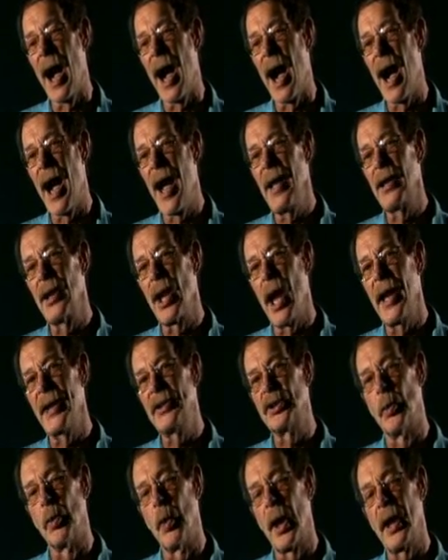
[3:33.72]
like
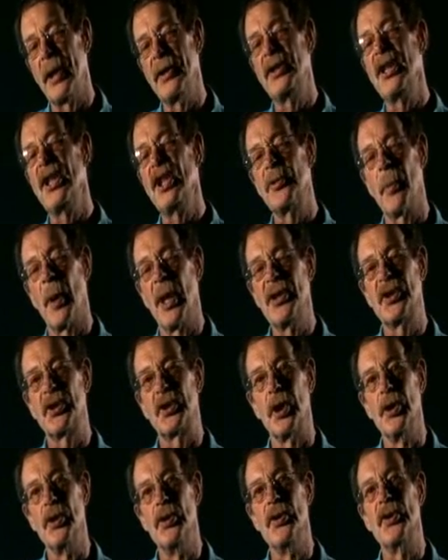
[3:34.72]
to, when I teach my
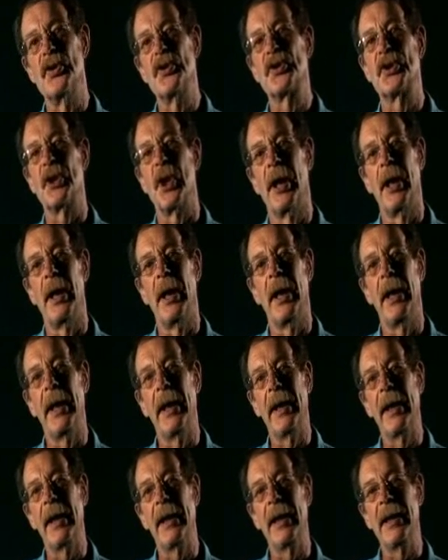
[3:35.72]
students
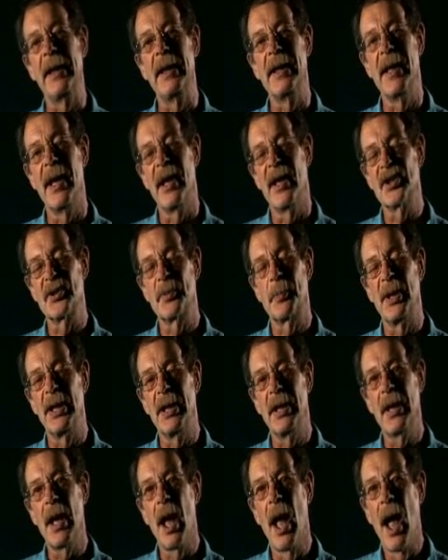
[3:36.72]

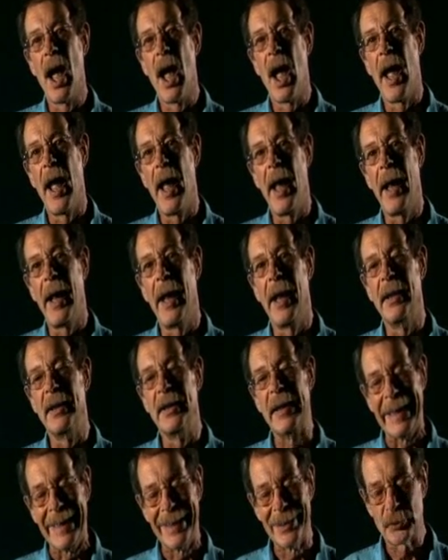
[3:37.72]
ESP,
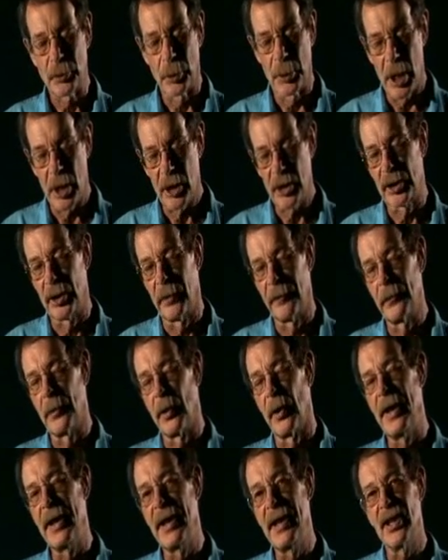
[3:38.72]
and introduction
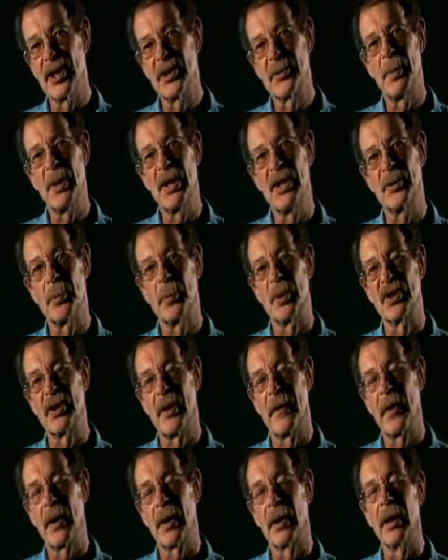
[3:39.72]
for ESP
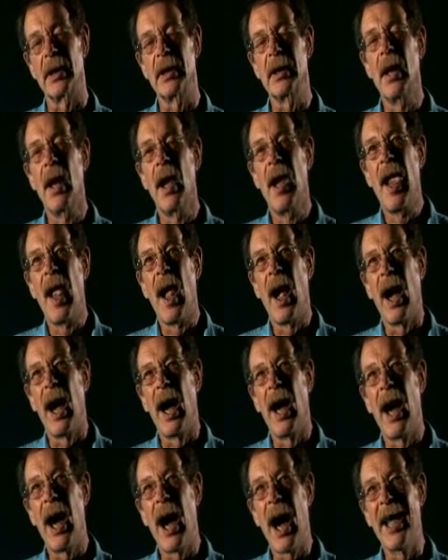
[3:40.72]
specifically,
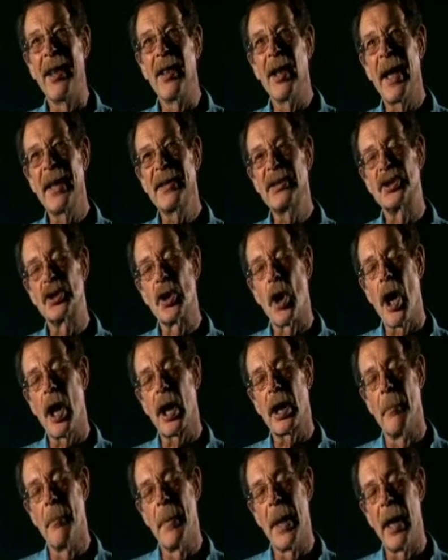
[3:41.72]
I like to
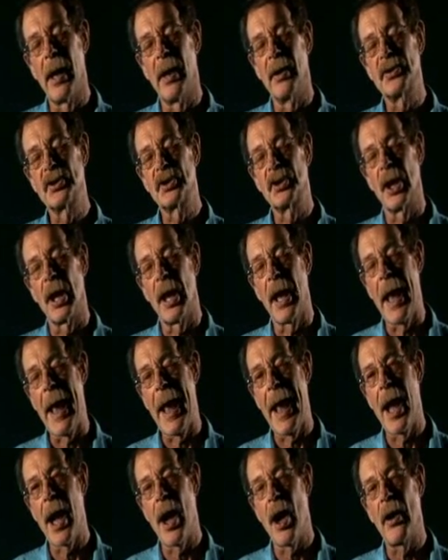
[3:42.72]
talk about
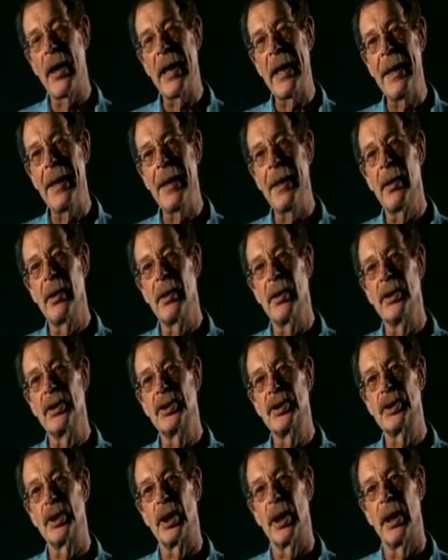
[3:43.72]
how
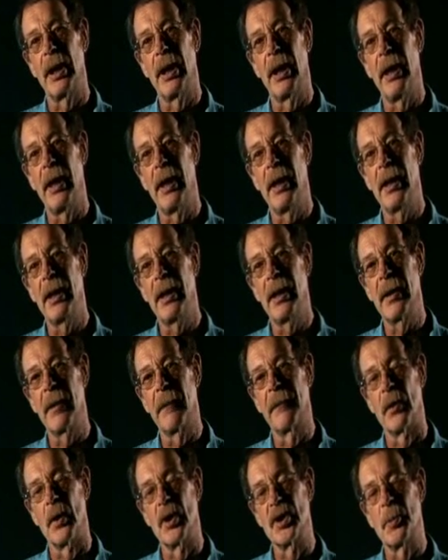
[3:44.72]
English
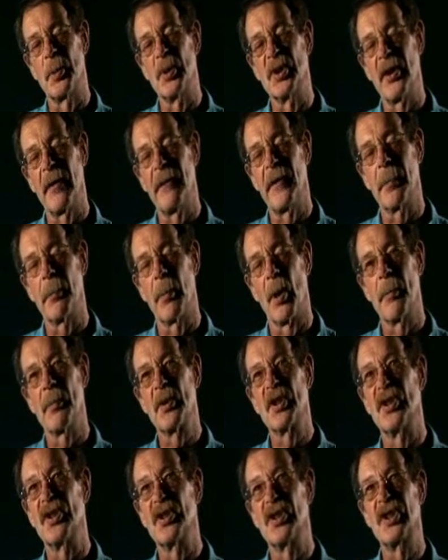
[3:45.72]
for specific
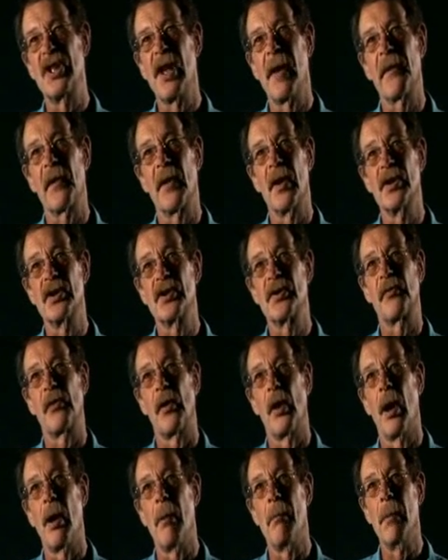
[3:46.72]
purposes differs
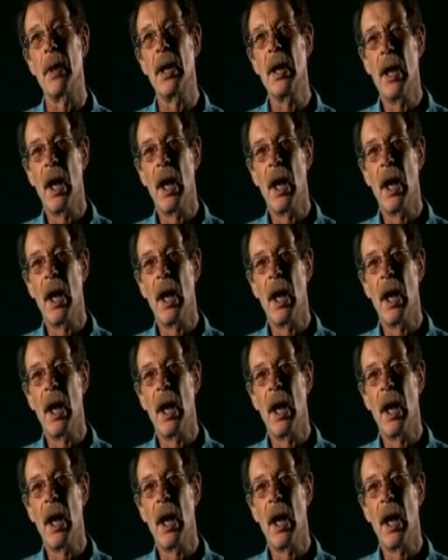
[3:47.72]
from